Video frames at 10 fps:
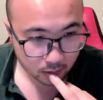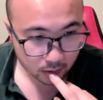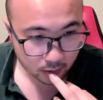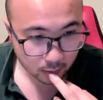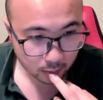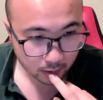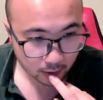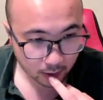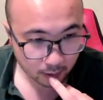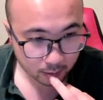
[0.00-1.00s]
screen
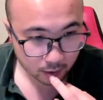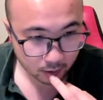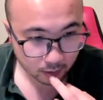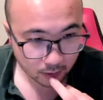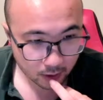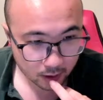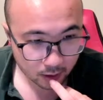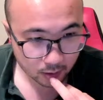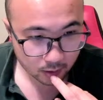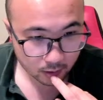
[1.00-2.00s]
capture
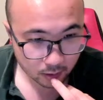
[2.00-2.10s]
device,